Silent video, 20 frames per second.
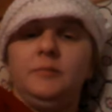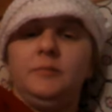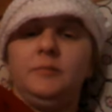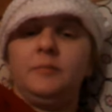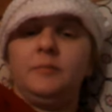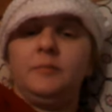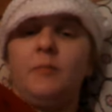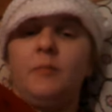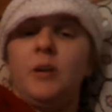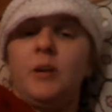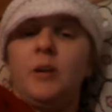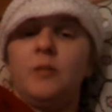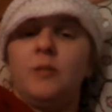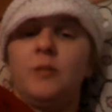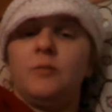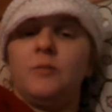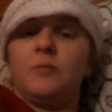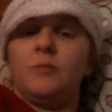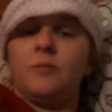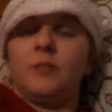my
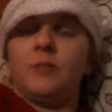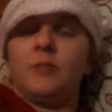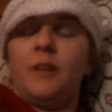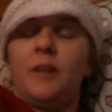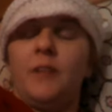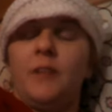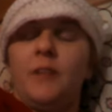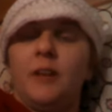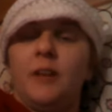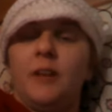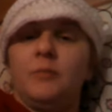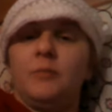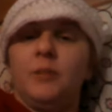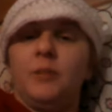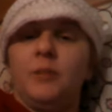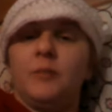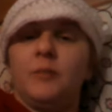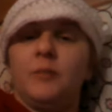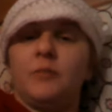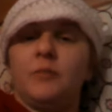nose, I've had to
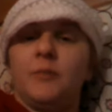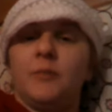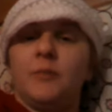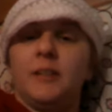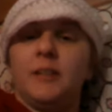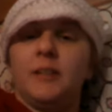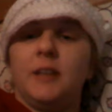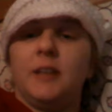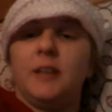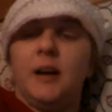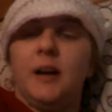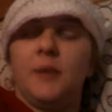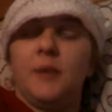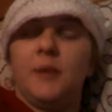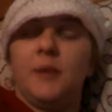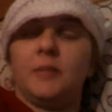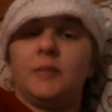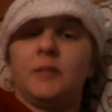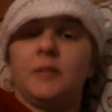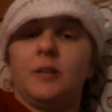blow it so many
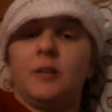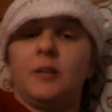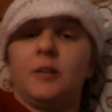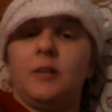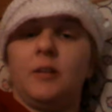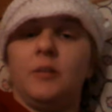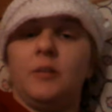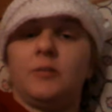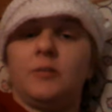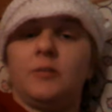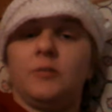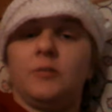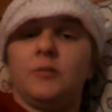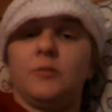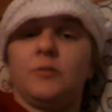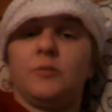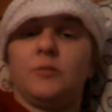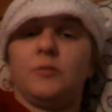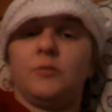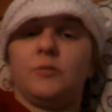times. It's like all
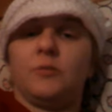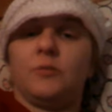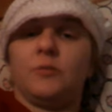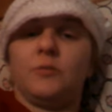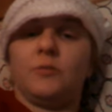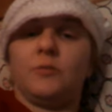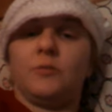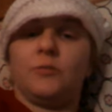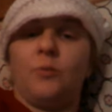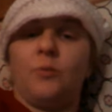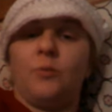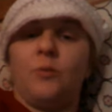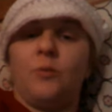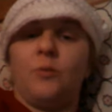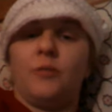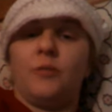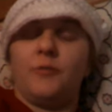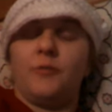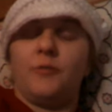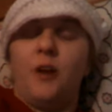
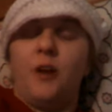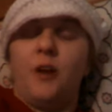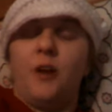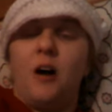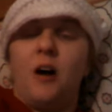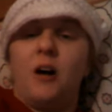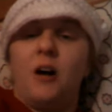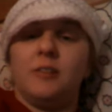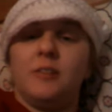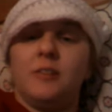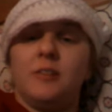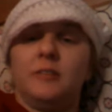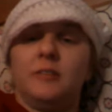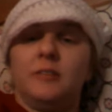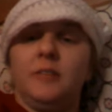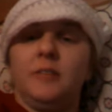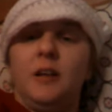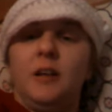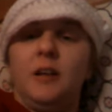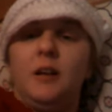sore and raw. And
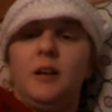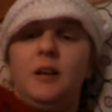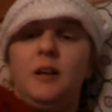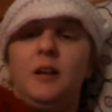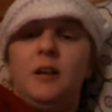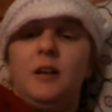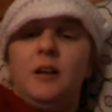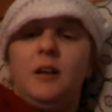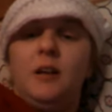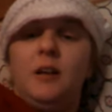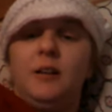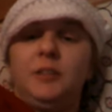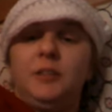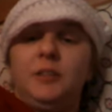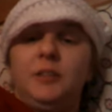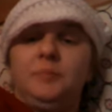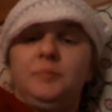um,